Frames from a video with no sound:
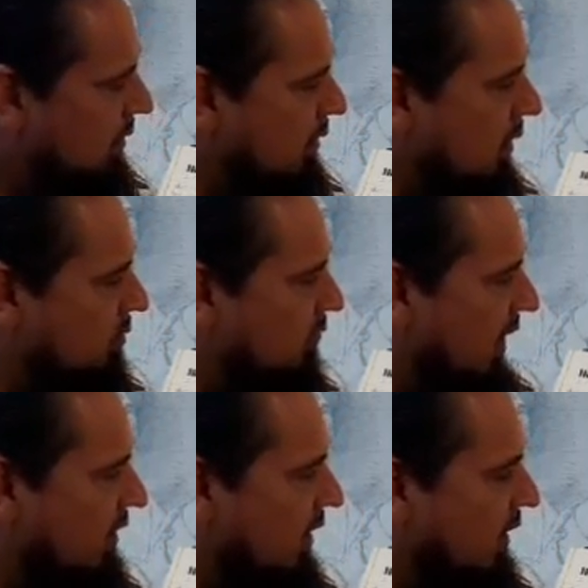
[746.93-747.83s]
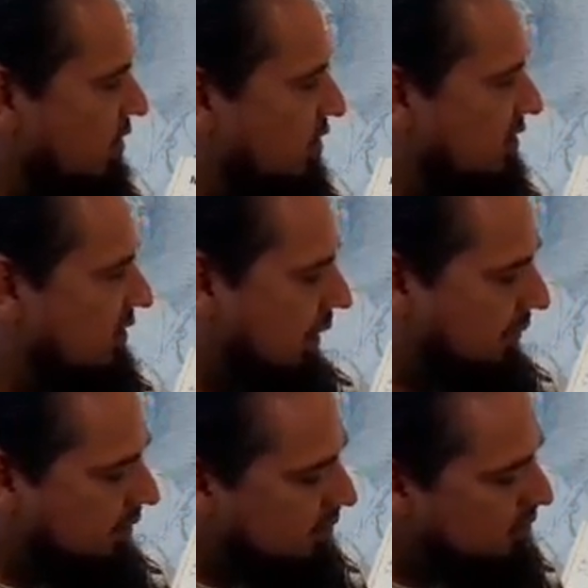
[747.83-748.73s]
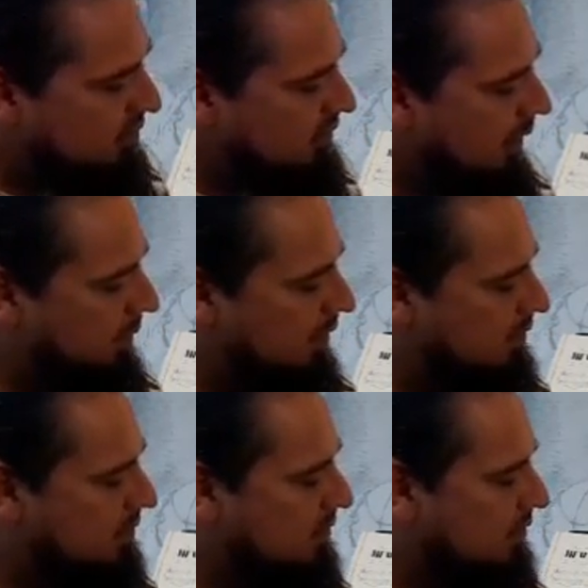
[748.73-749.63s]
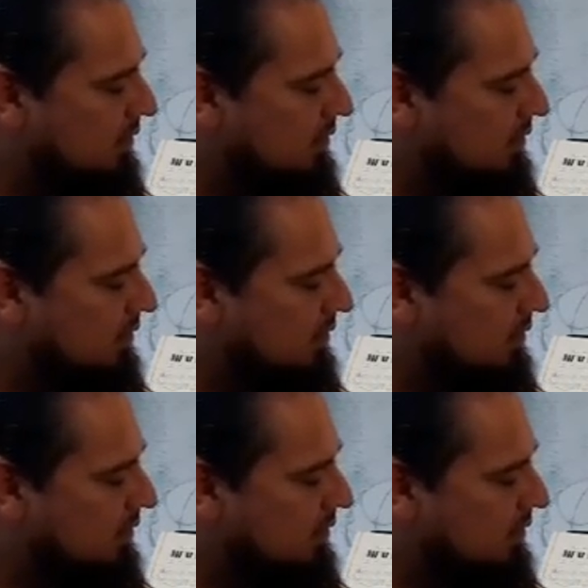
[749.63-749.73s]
And finally, G7. G7 is